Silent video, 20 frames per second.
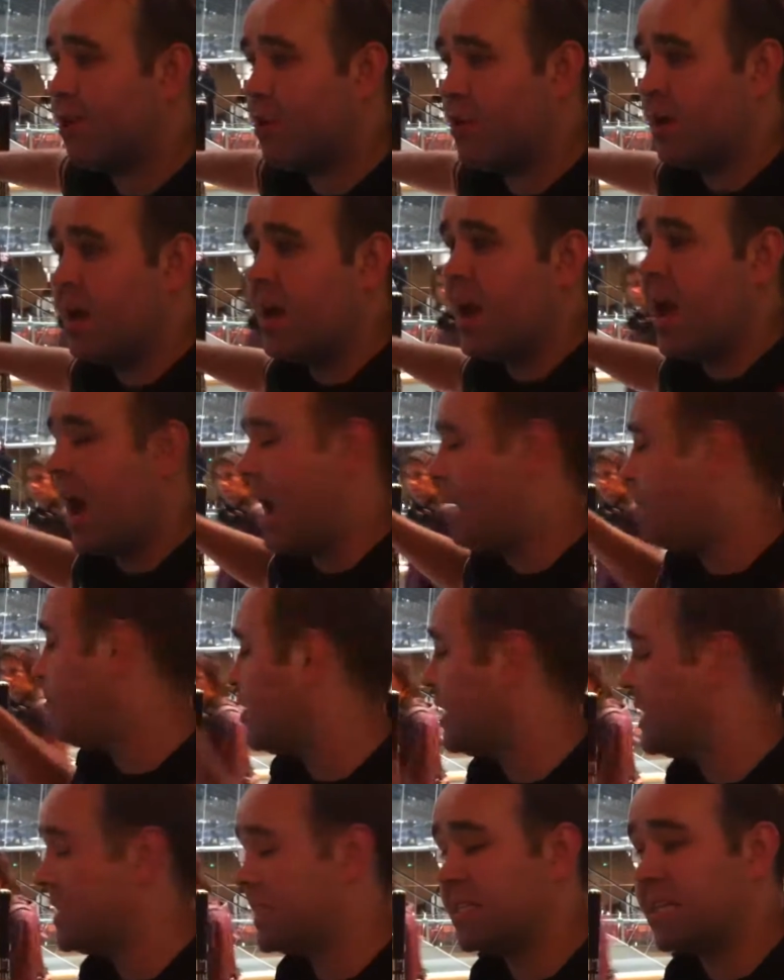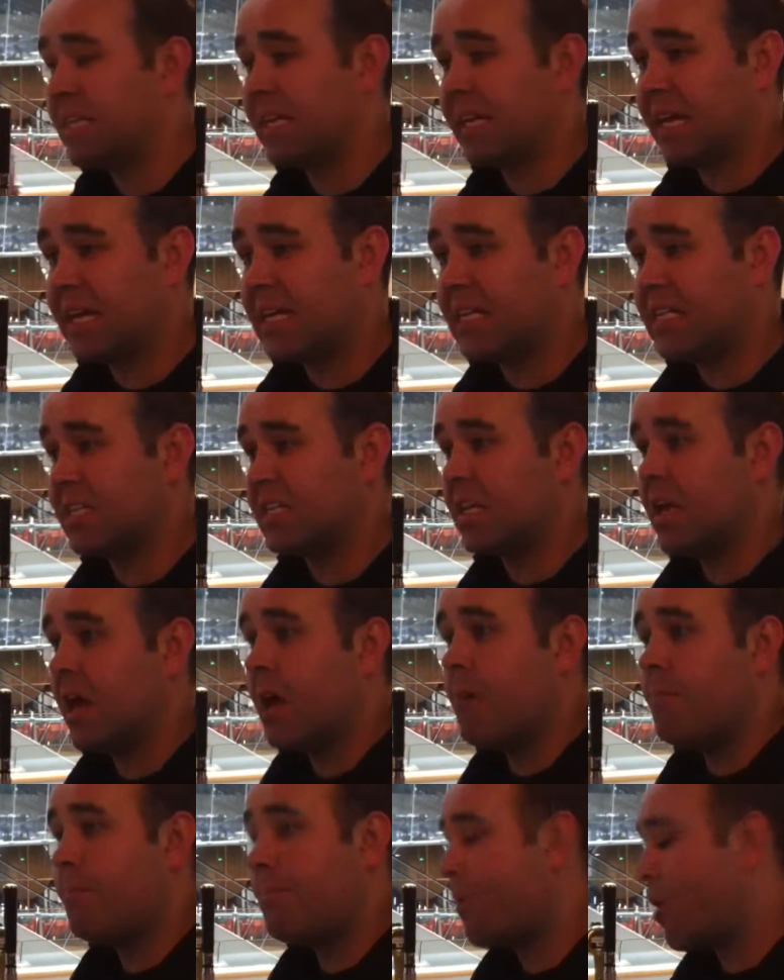forward, I'm releasing the Guinness,
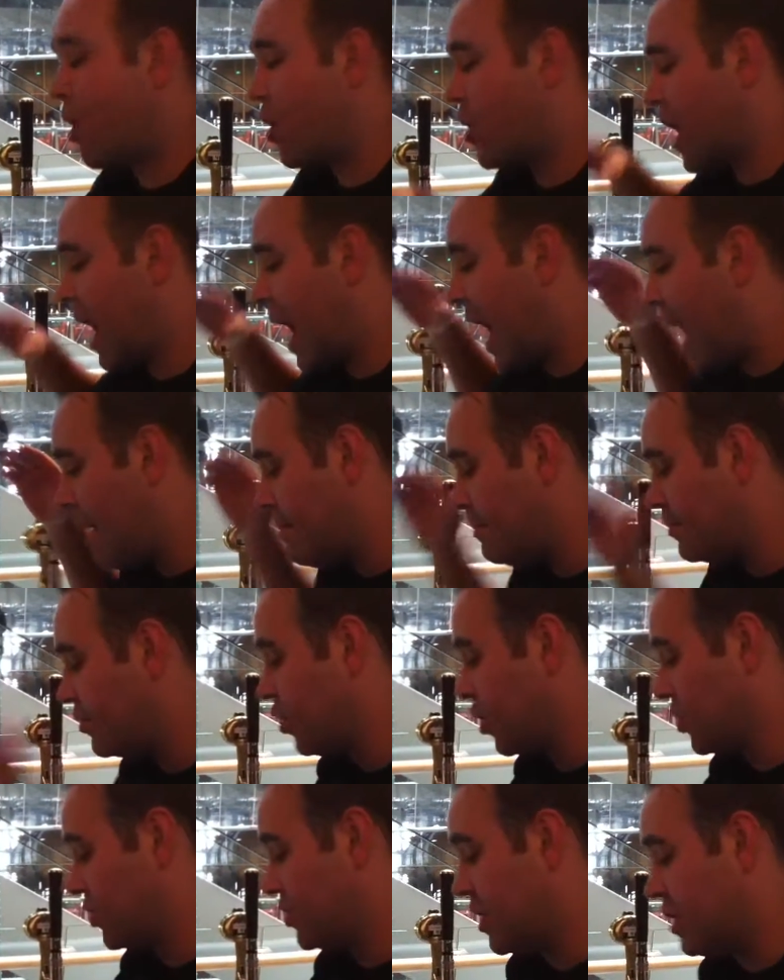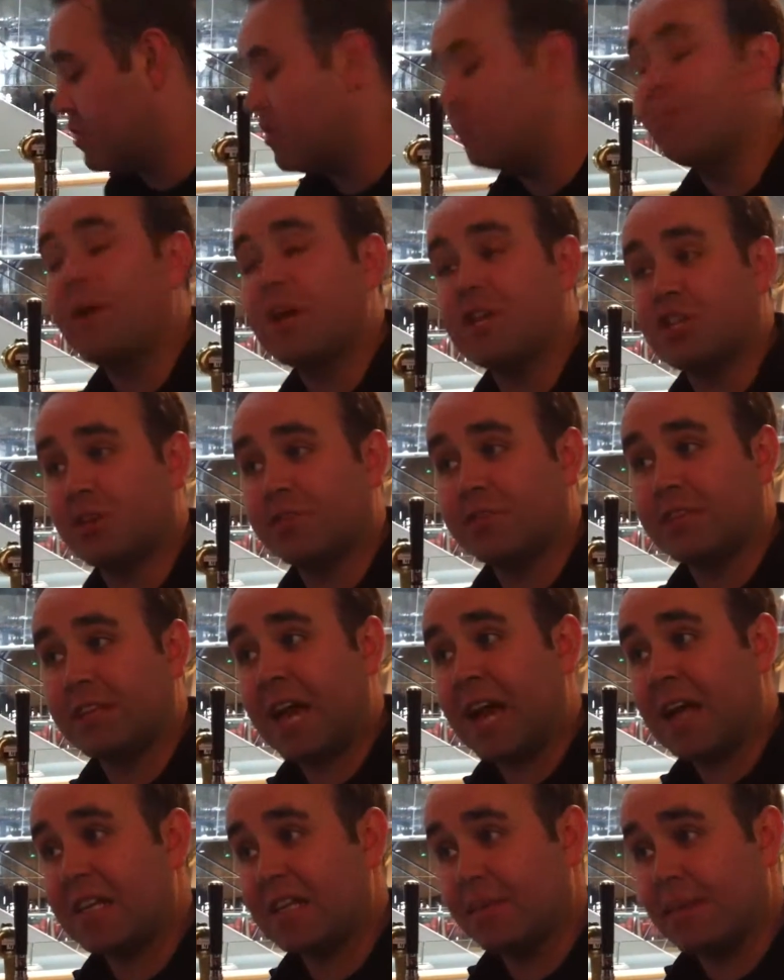but I'm cutting down the pressure of the
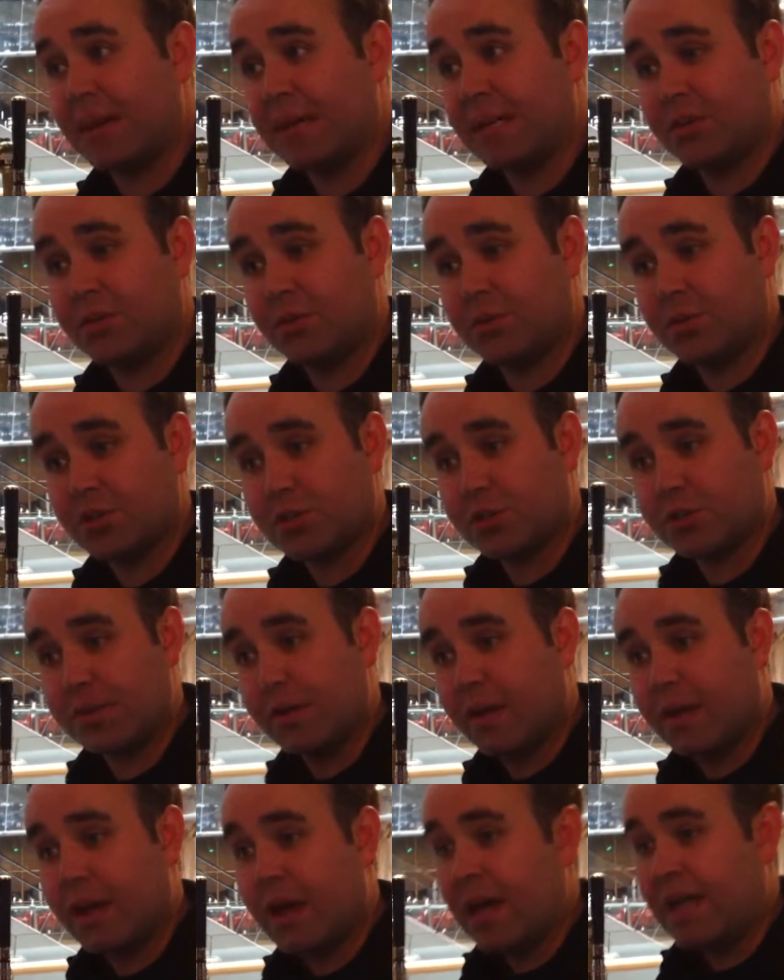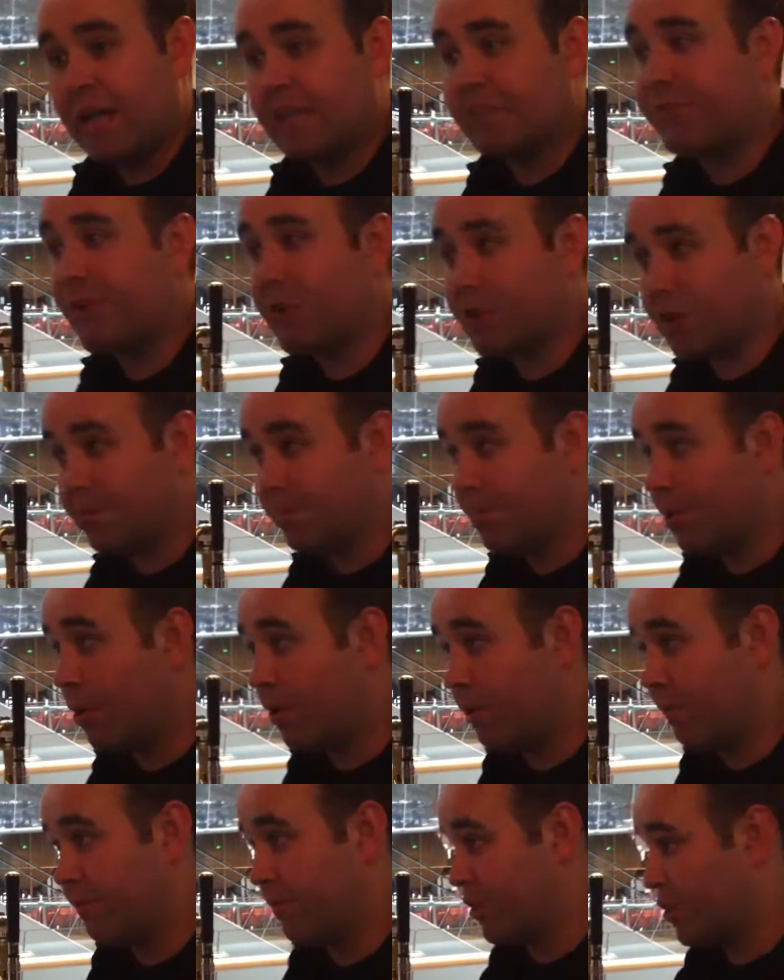gas I'm adding to it. That's very
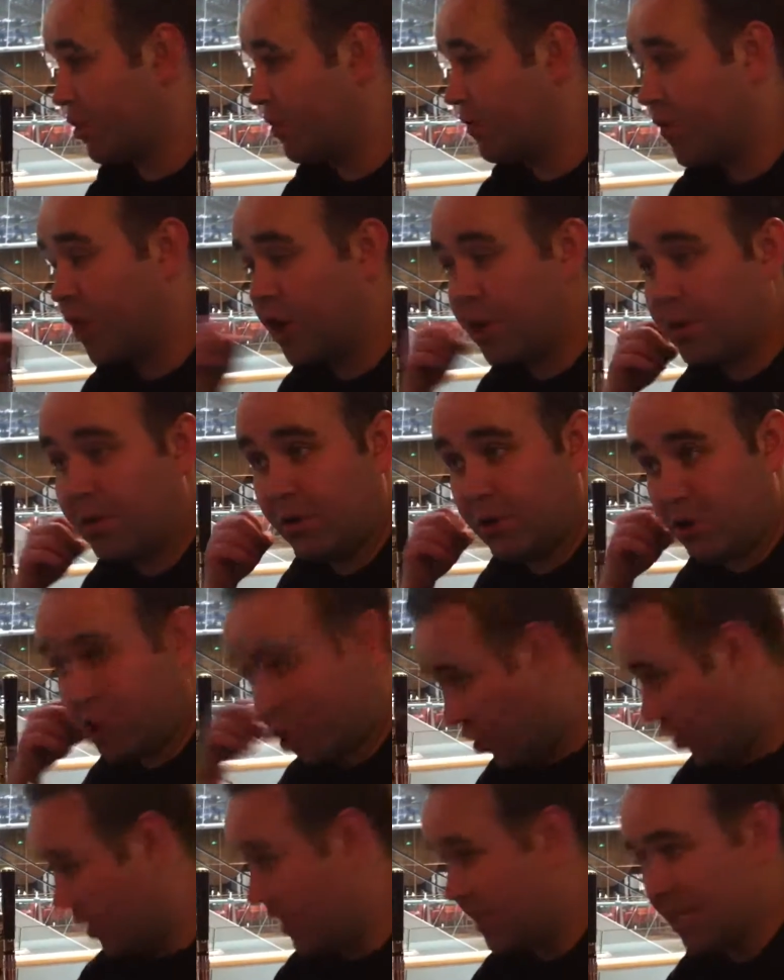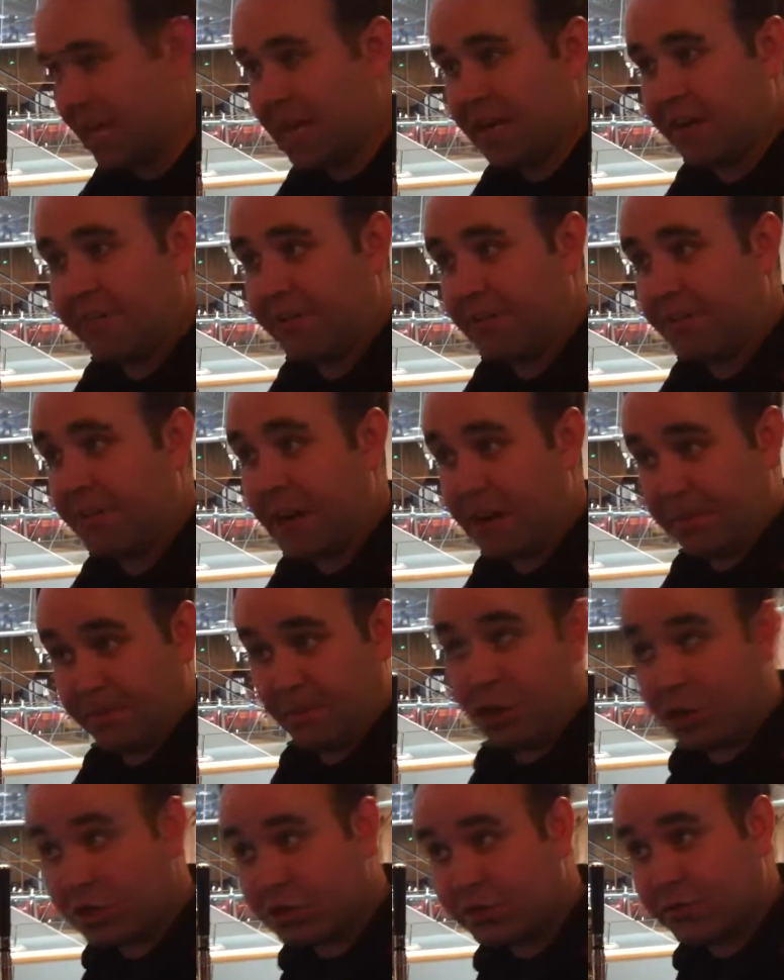important for the overall look at the end of your pint,
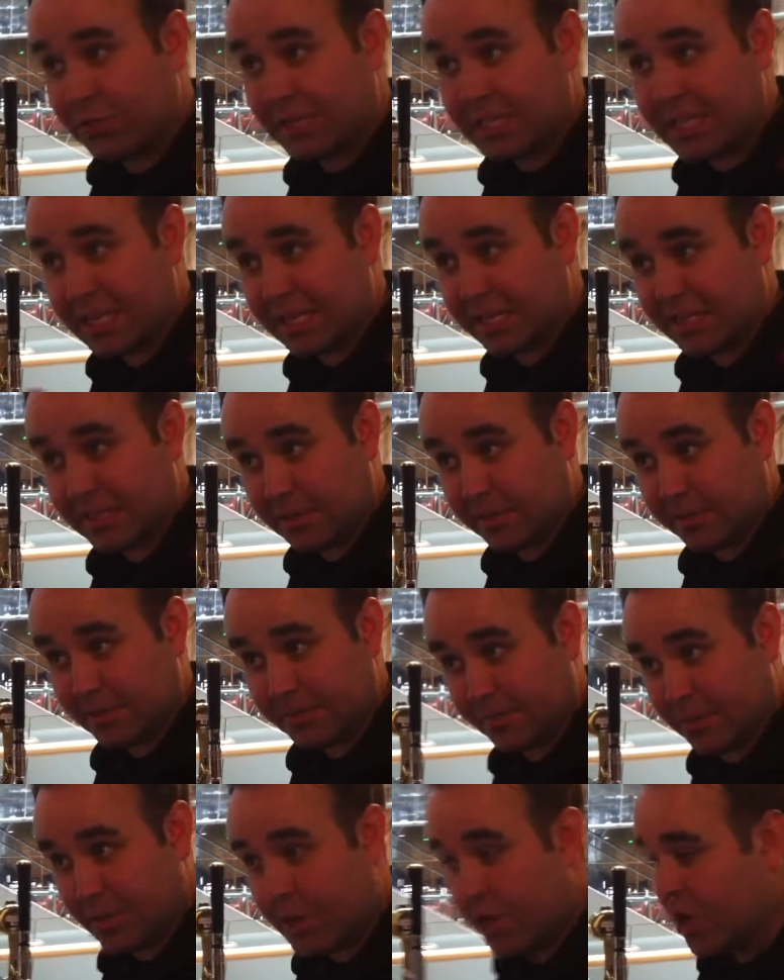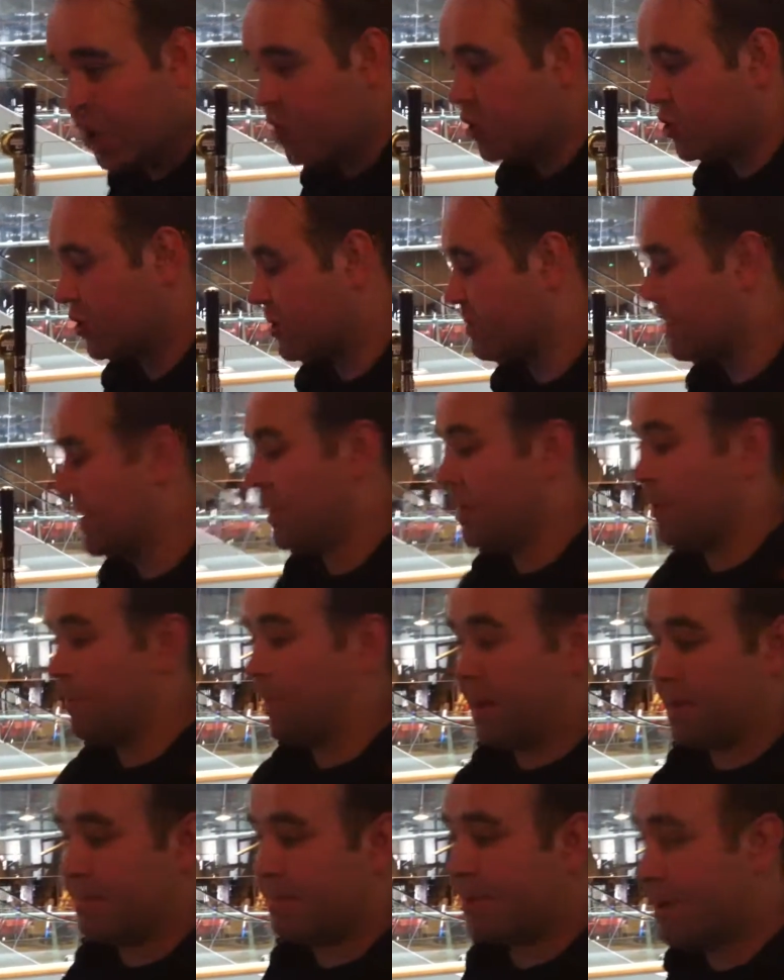but also for the taste. So to make your
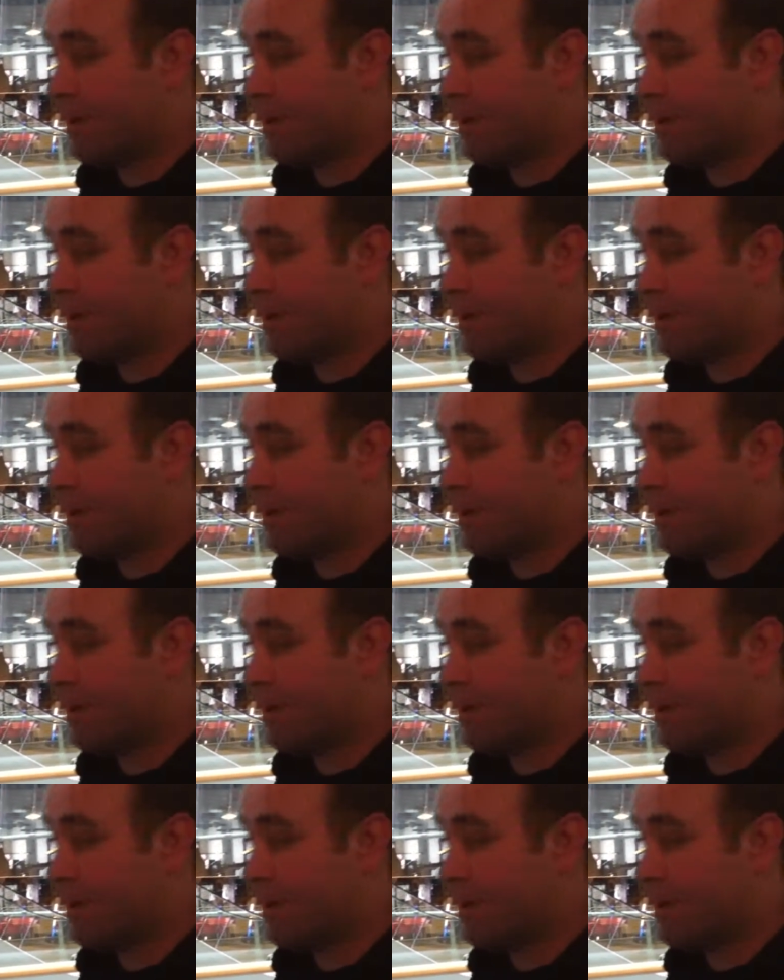pint